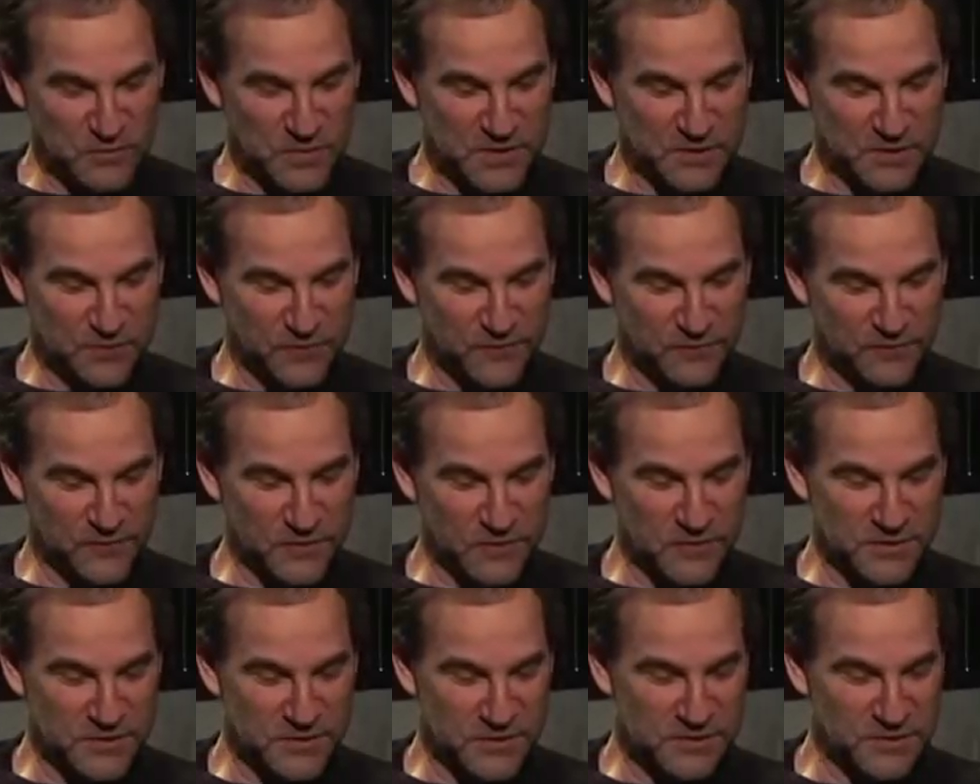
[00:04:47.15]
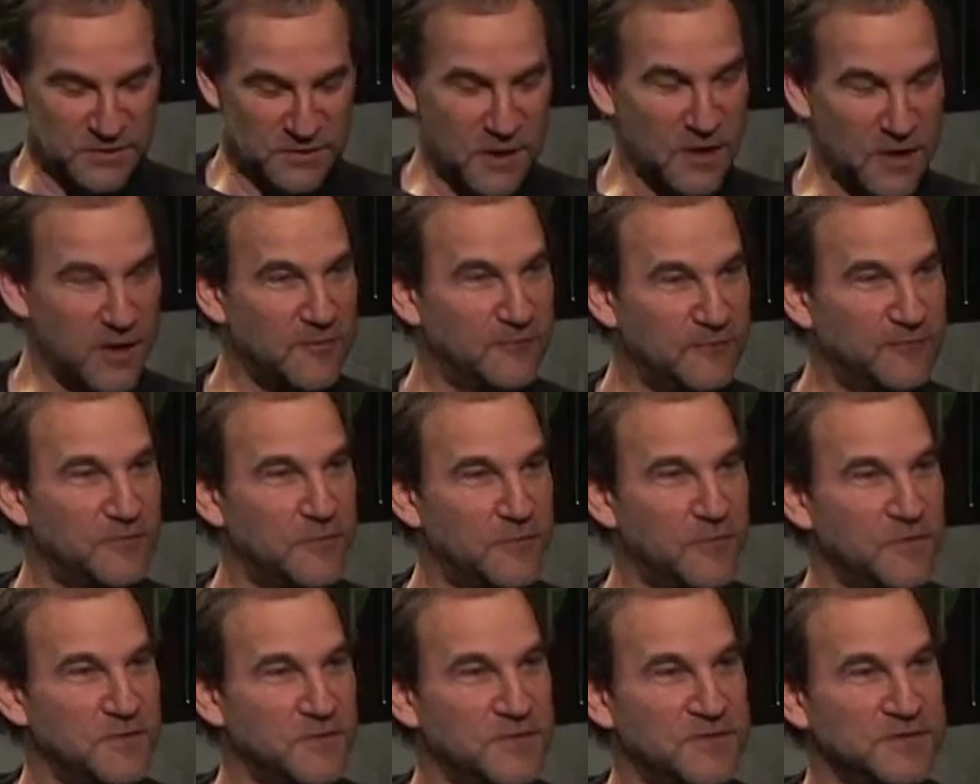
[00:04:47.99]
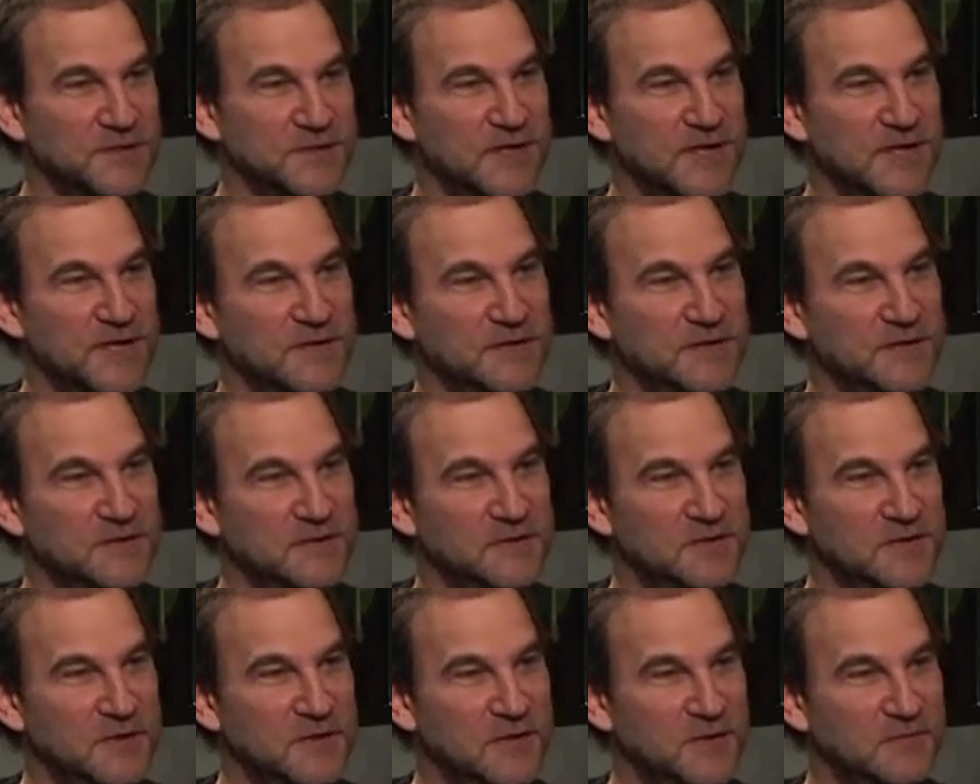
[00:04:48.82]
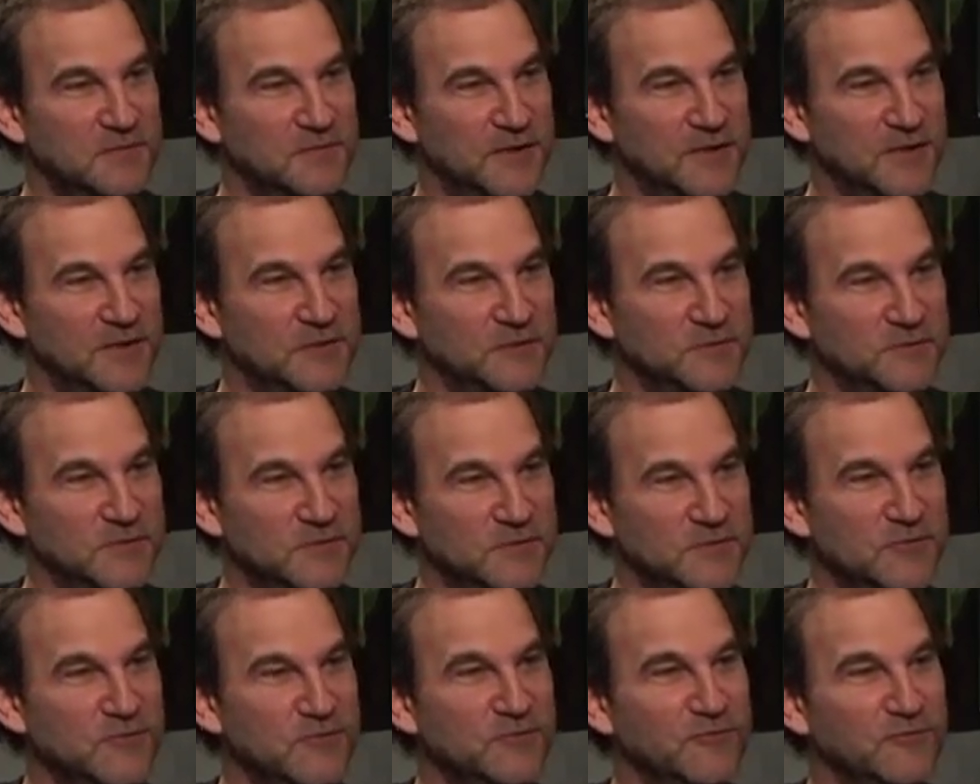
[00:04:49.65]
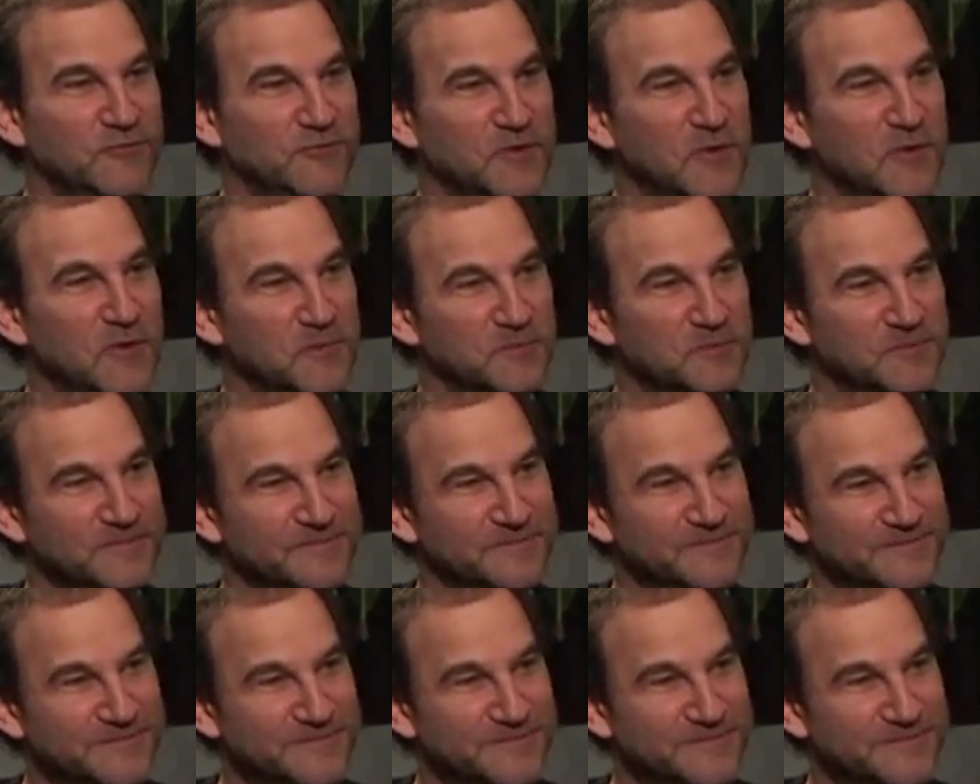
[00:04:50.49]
people falling in love on the set of a student film.